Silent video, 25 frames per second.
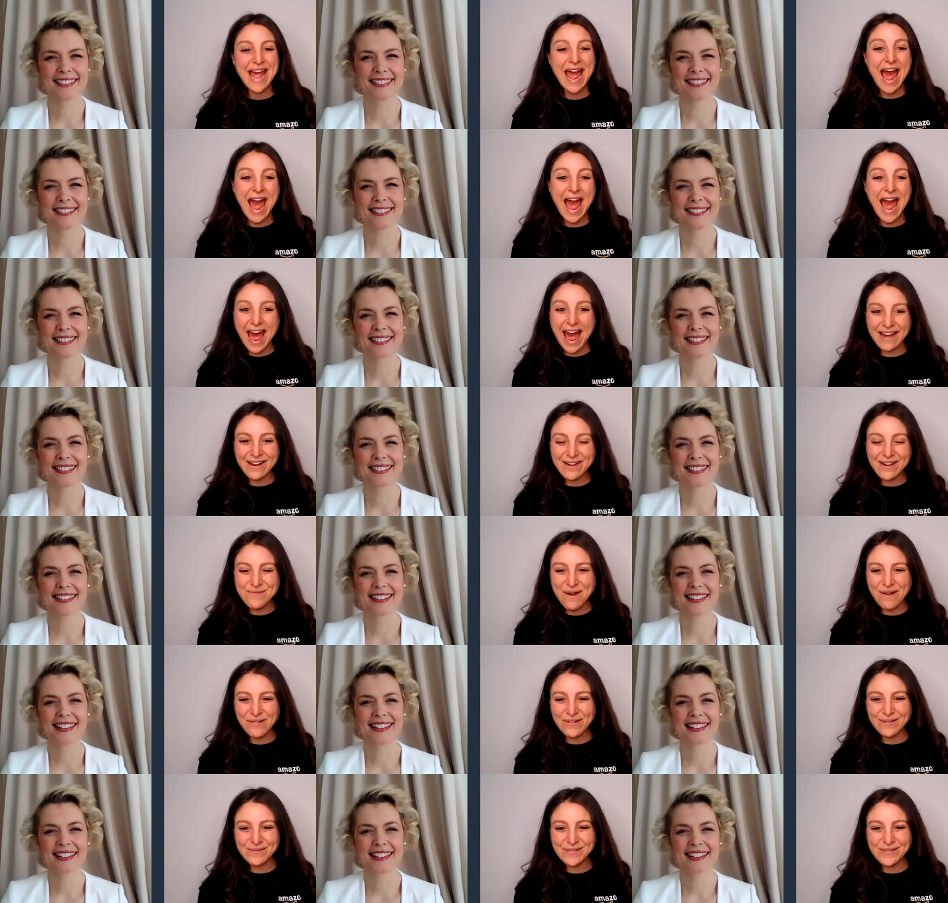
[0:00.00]
Speaker 1: Anna,
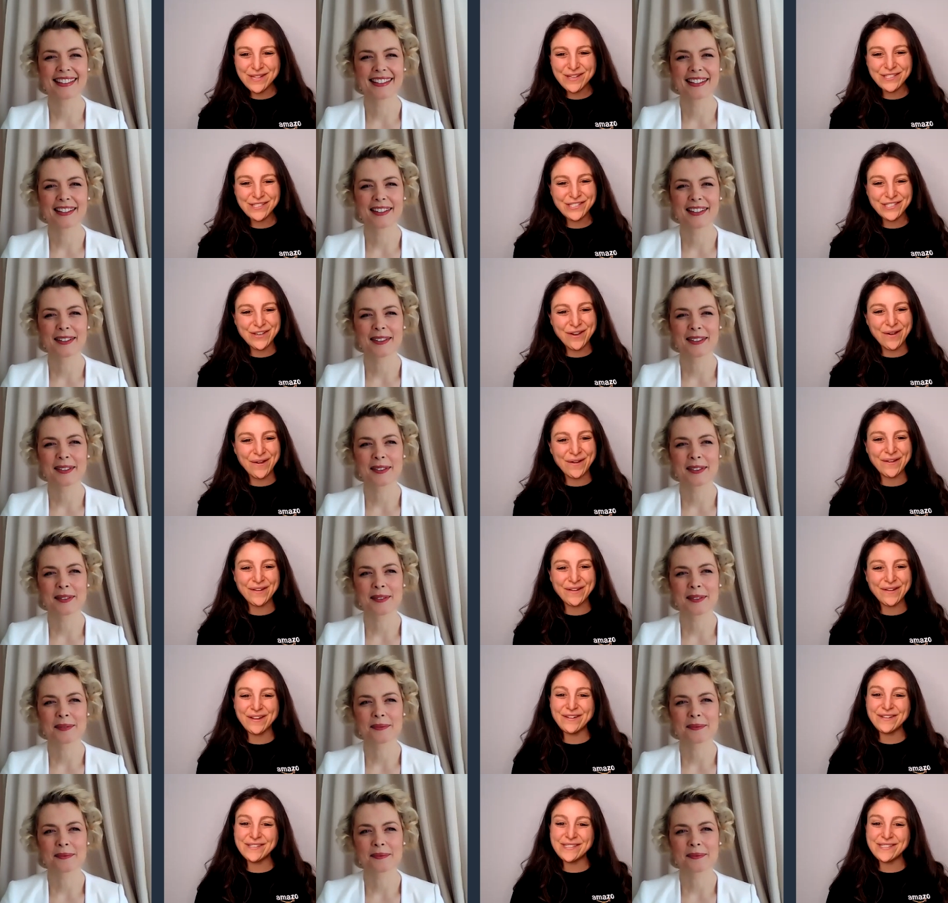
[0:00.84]
welcome to the show. Can
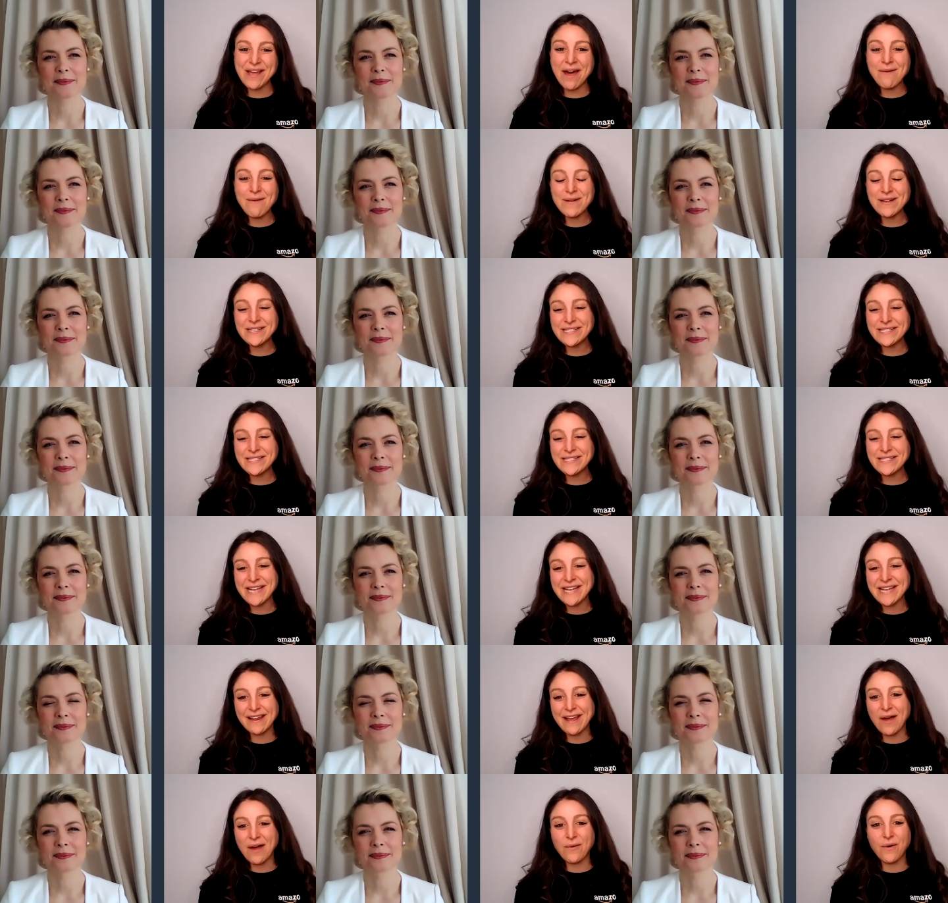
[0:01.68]
you start telling our
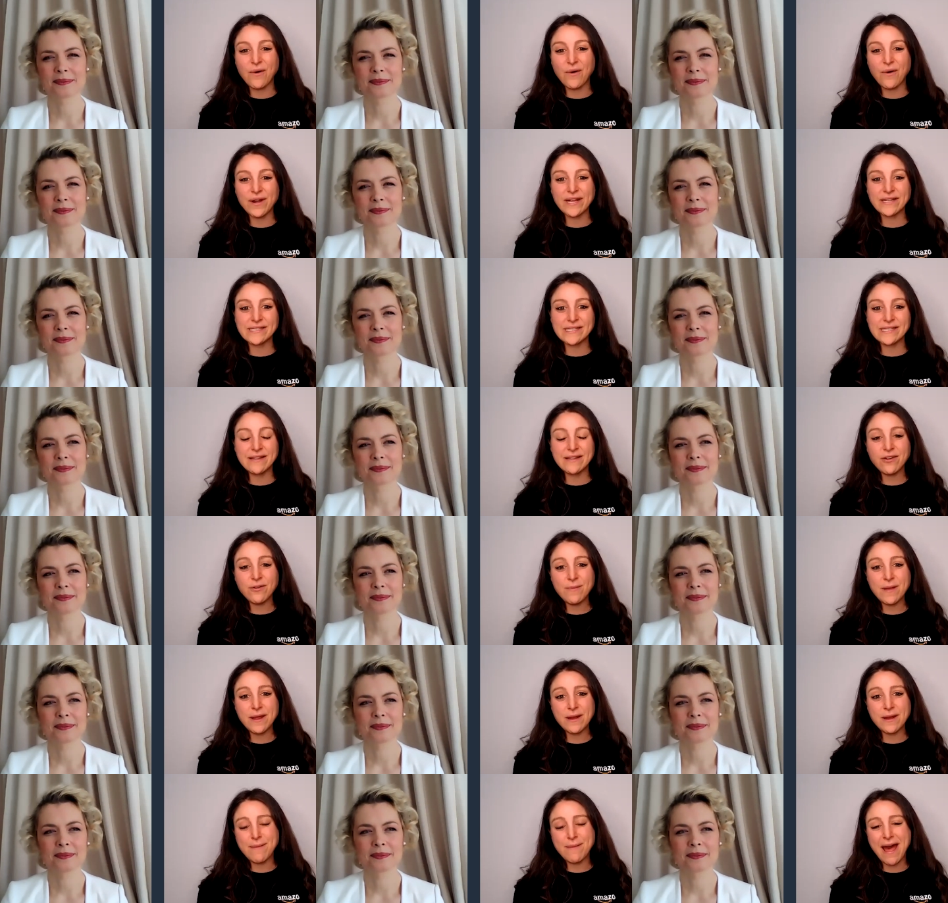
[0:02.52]
audience a little bit
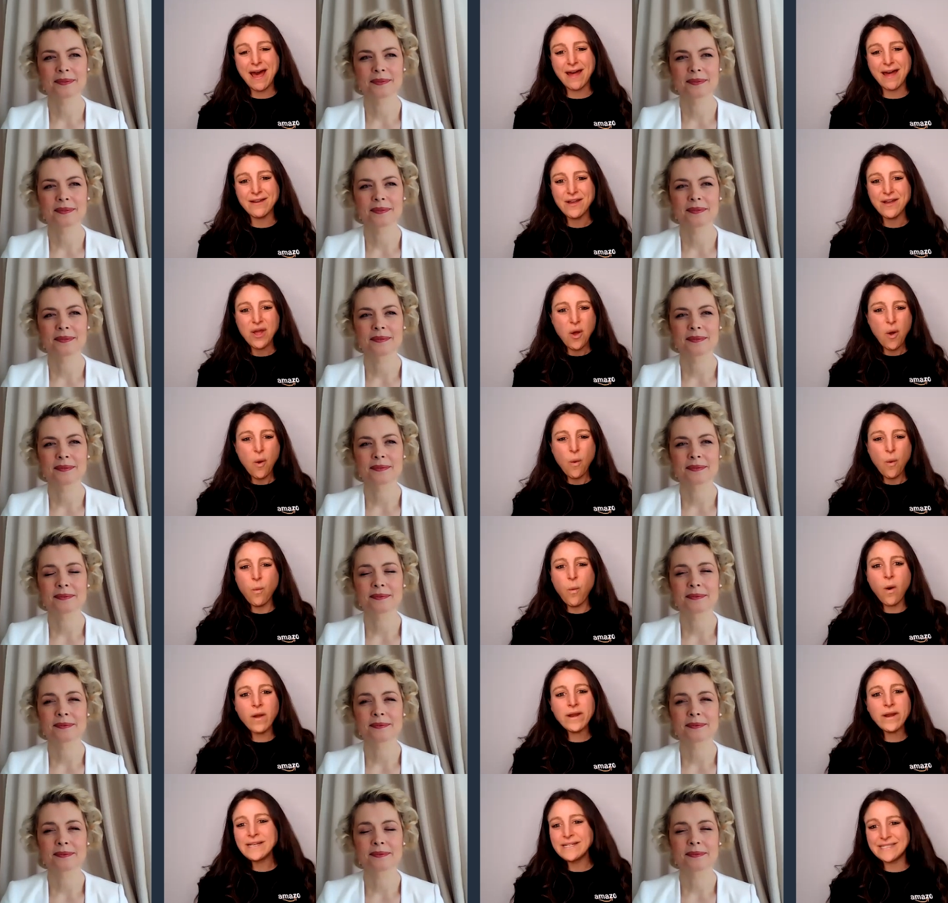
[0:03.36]
about what
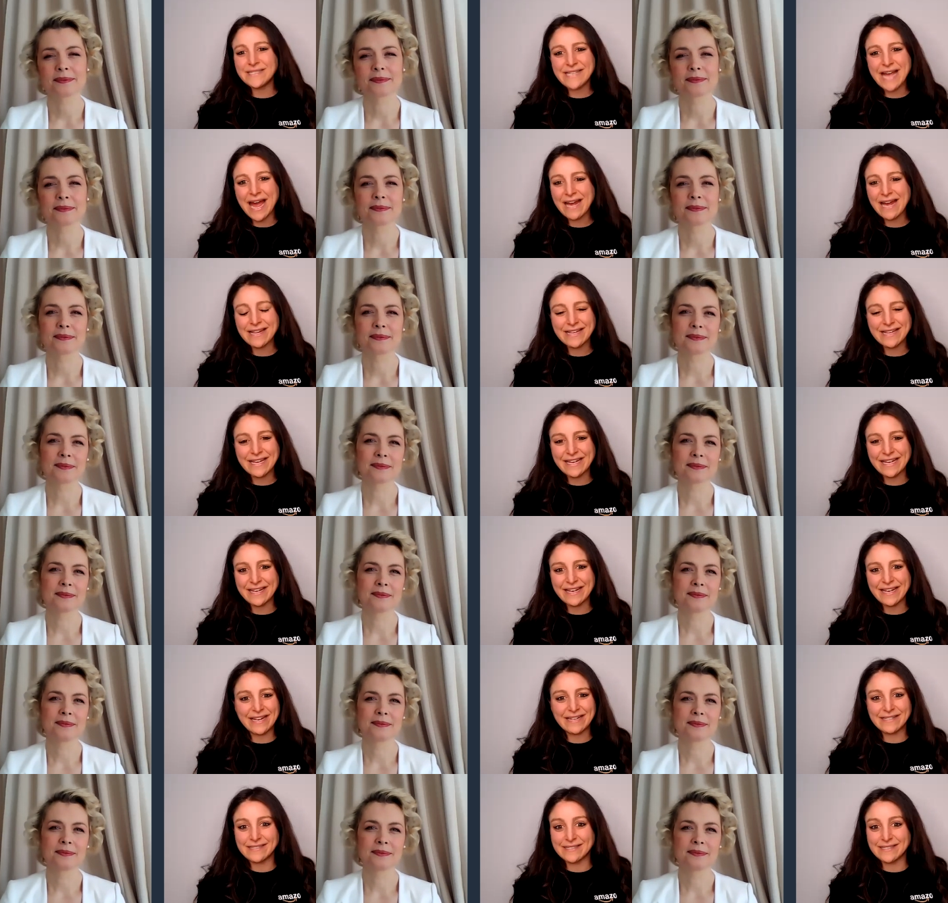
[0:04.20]
exactly
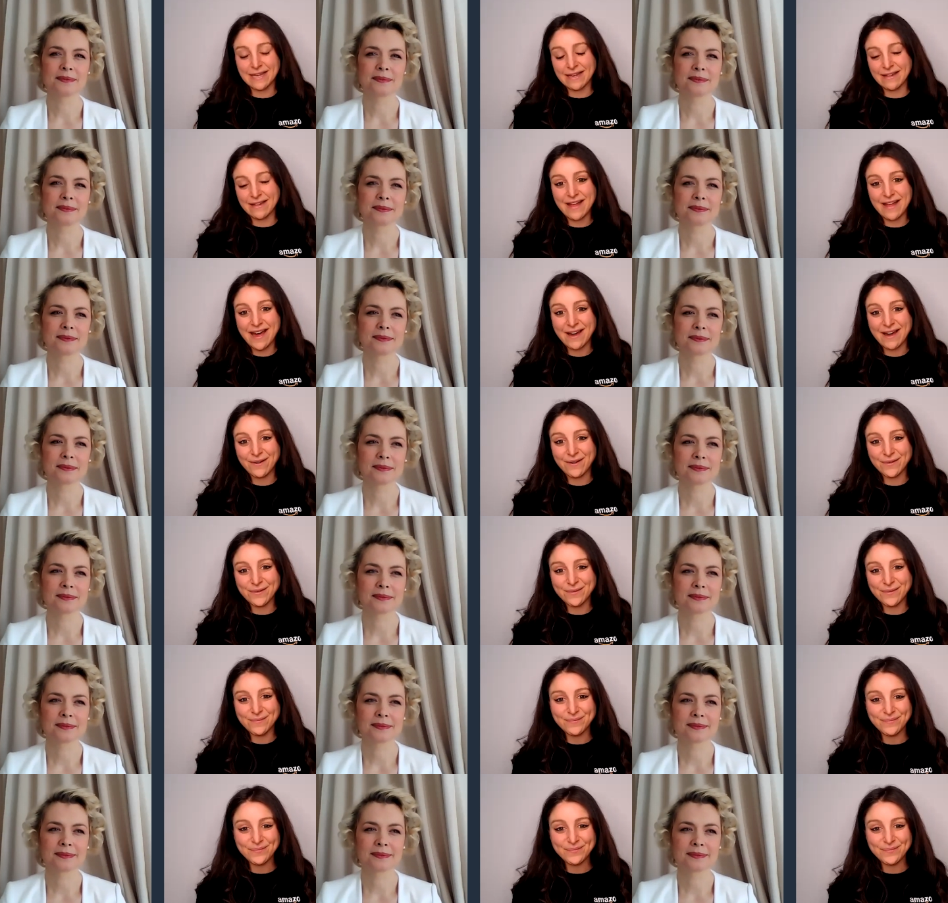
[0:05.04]
is the cloud?